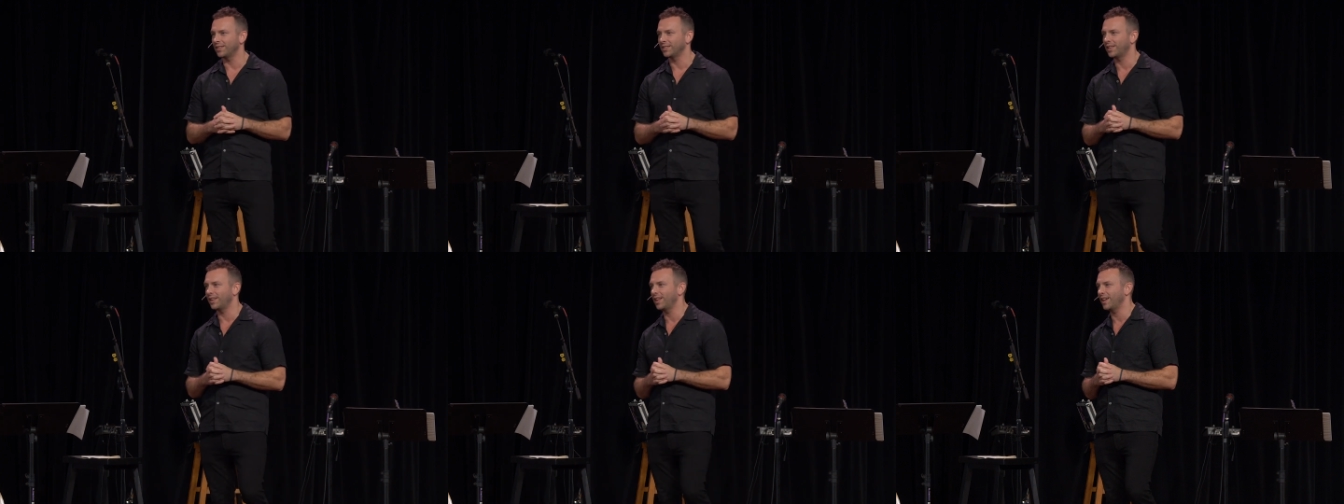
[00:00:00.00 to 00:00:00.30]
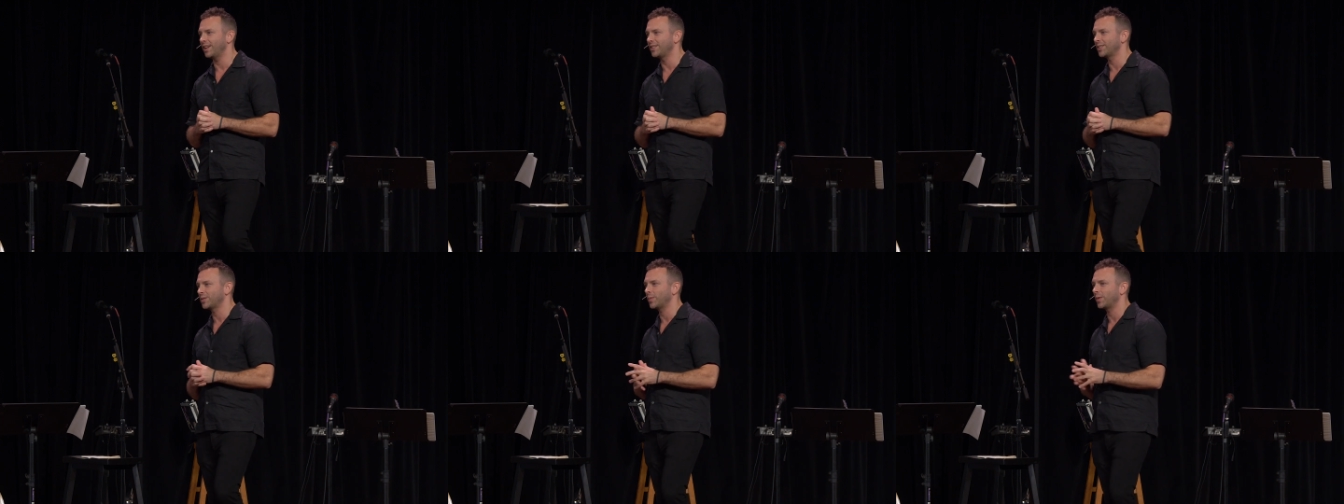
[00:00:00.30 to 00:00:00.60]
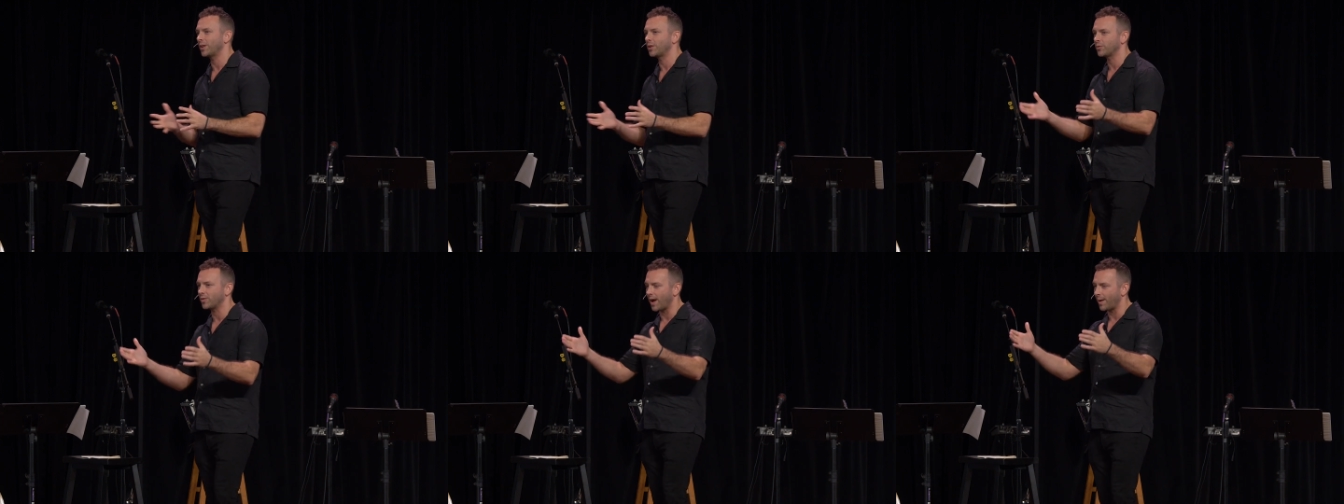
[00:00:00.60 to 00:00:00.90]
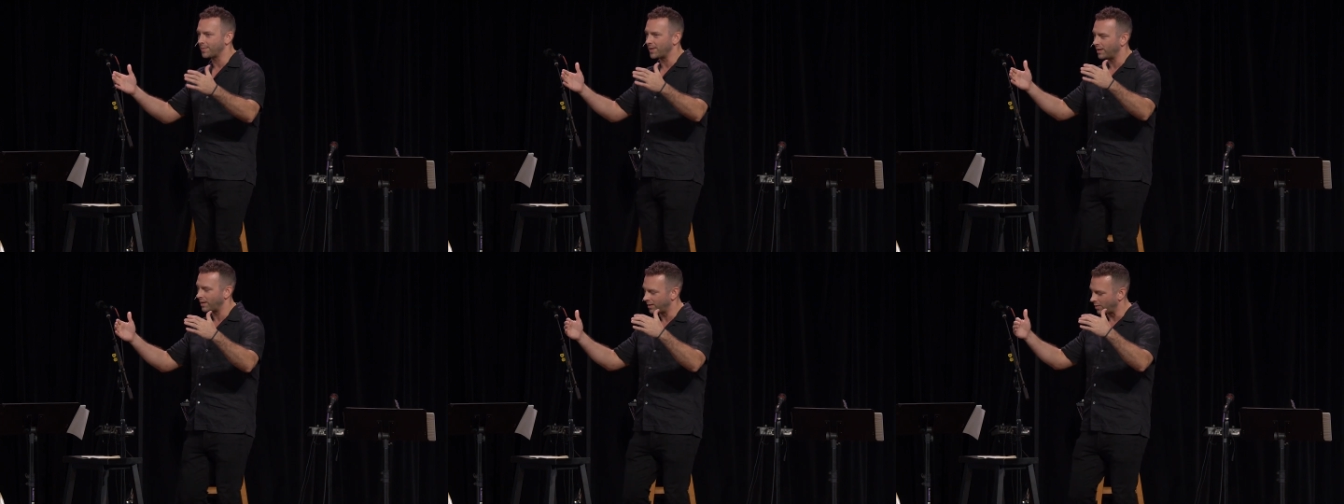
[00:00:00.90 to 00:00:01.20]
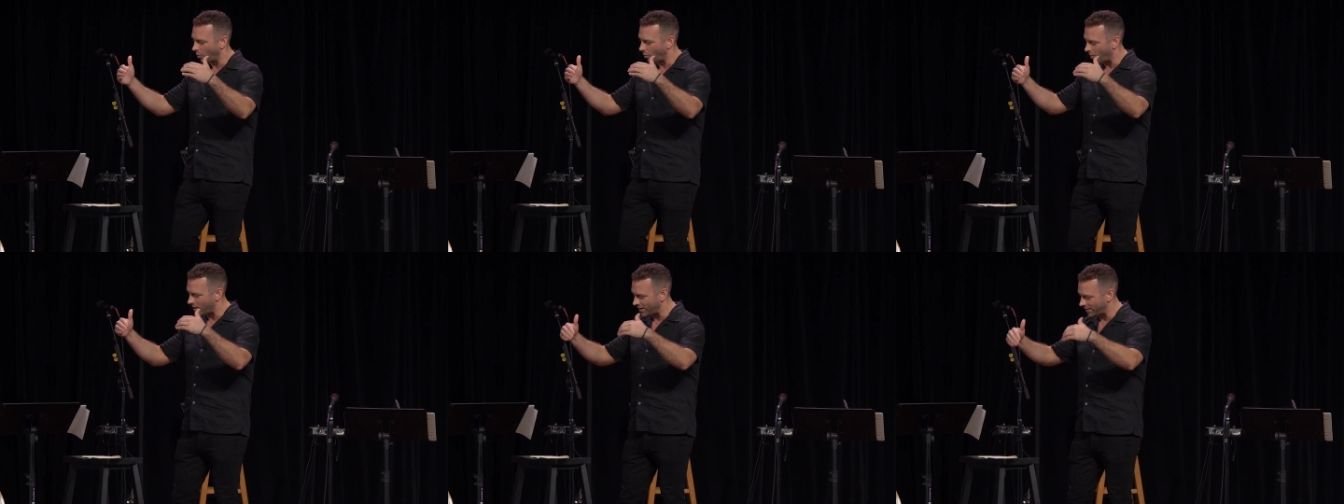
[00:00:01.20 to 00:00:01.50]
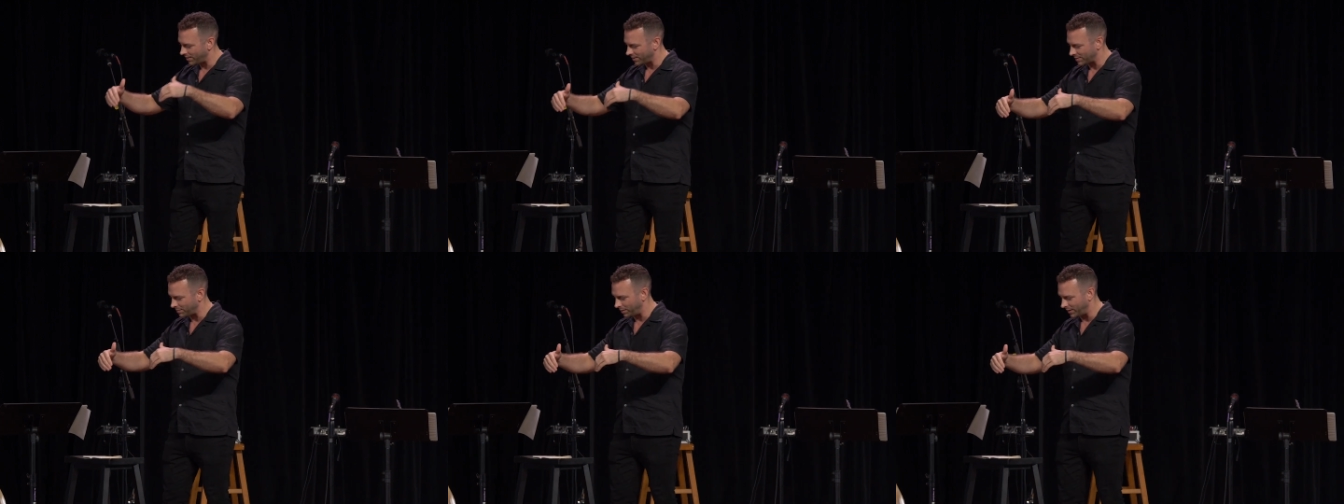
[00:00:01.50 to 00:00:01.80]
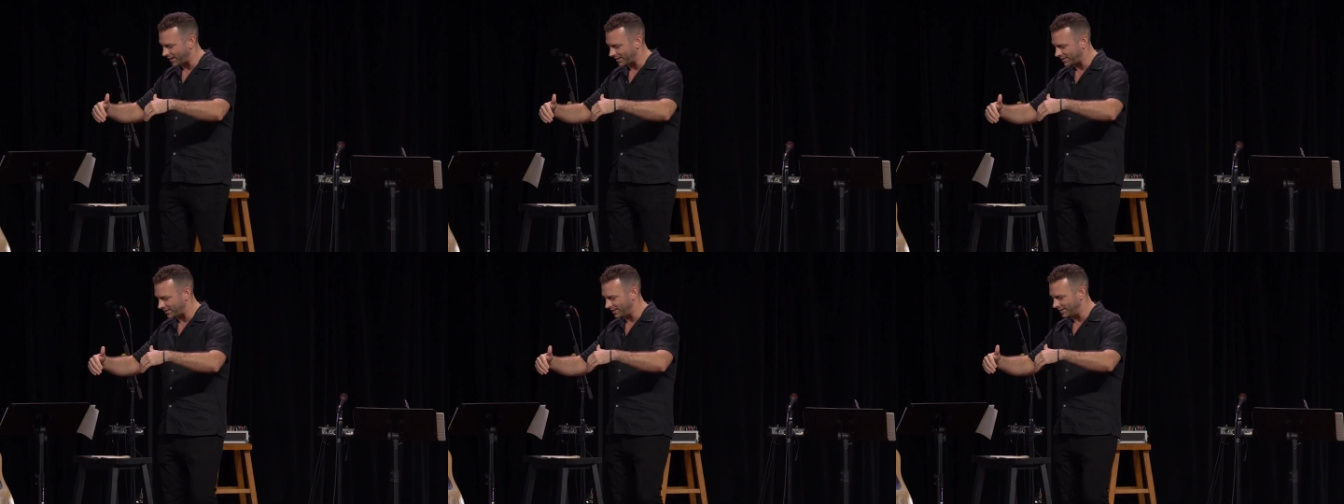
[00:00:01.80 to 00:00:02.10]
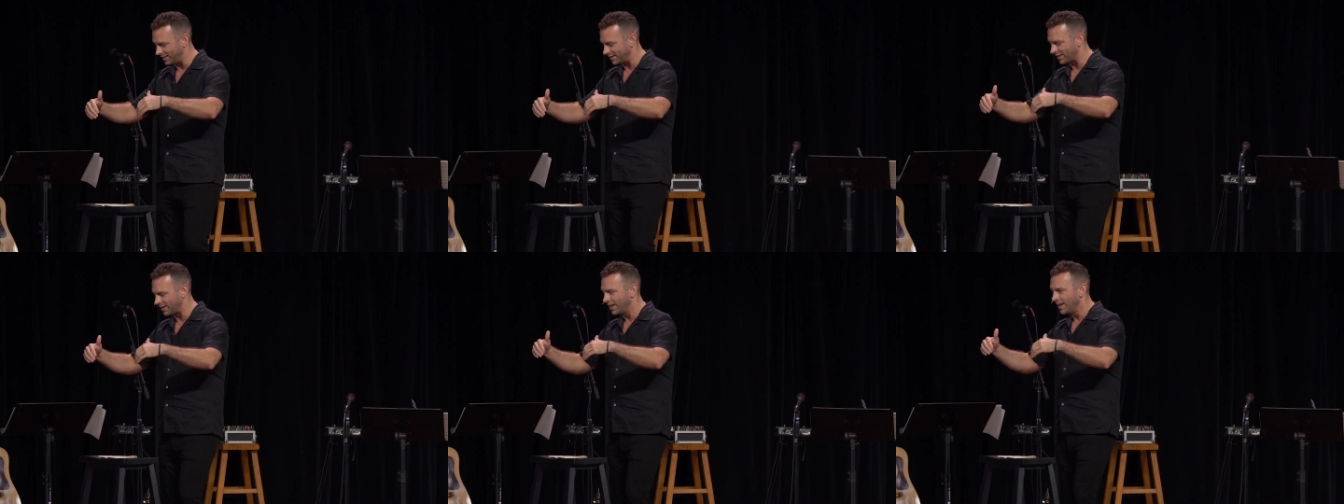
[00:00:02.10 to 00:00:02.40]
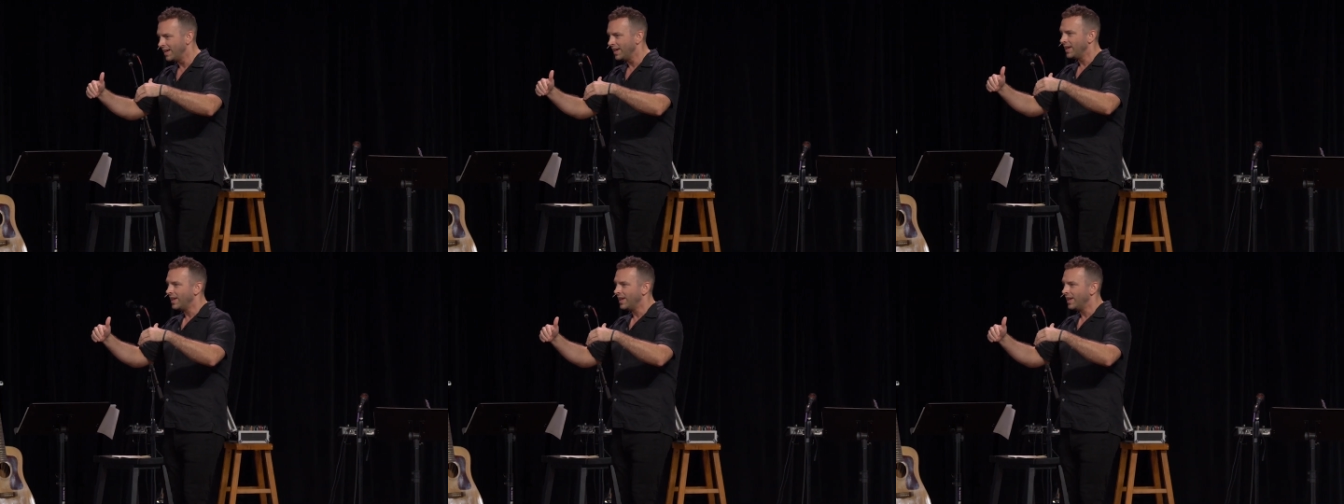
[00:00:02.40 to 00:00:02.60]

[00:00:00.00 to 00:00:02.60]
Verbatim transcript: And today I just want to drop down into one of those blessings